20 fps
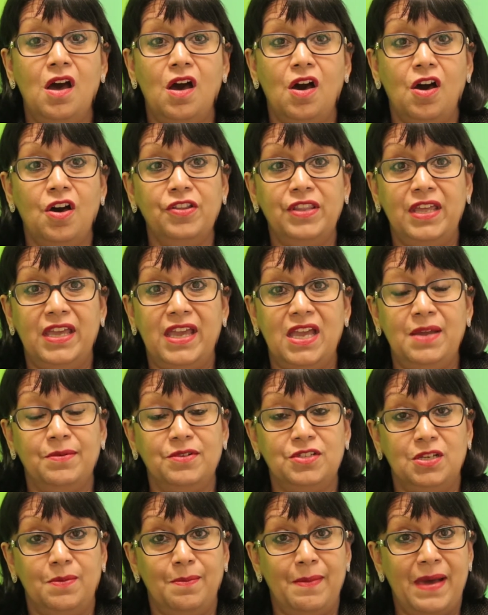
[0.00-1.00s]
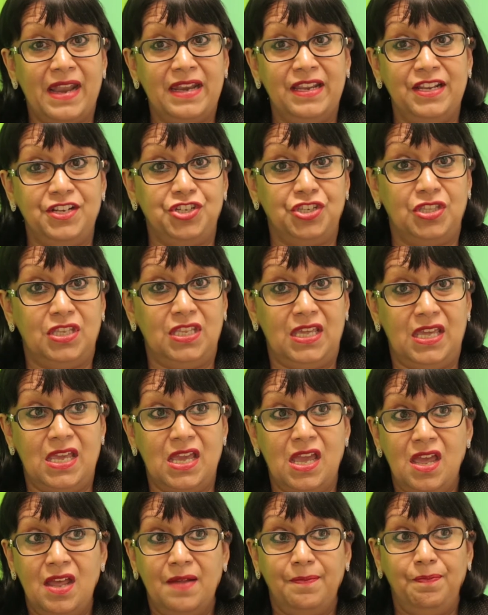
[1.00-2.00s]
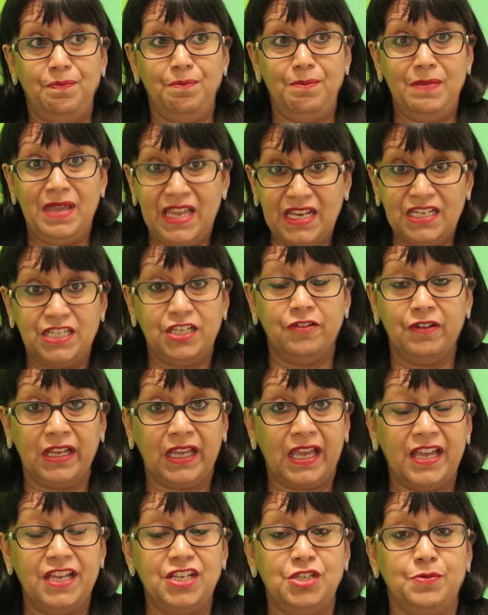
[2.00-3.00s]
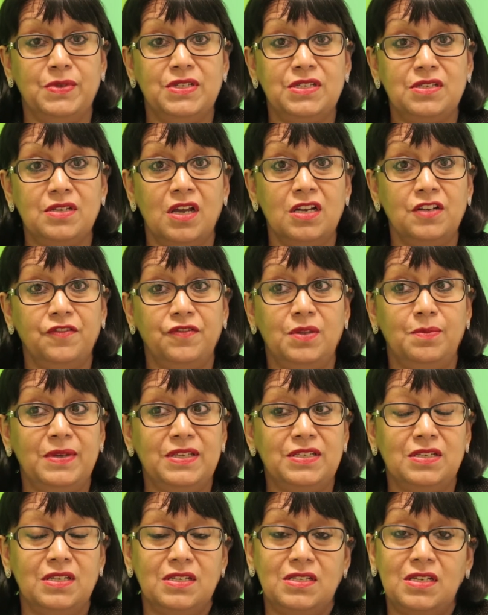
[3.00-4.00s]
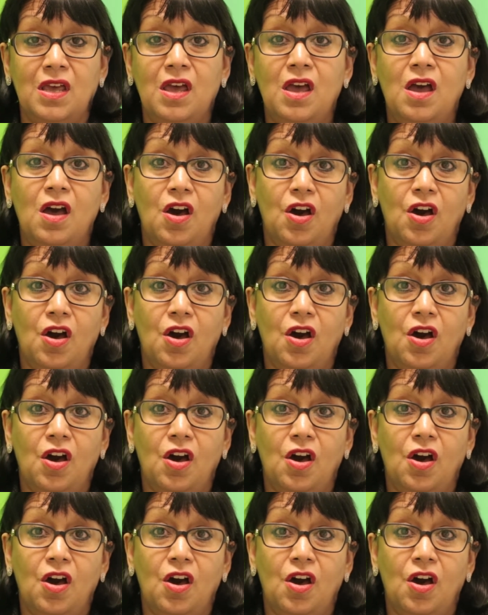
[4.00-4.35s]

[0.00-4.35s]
Are they able to manage the media engagement side of the business?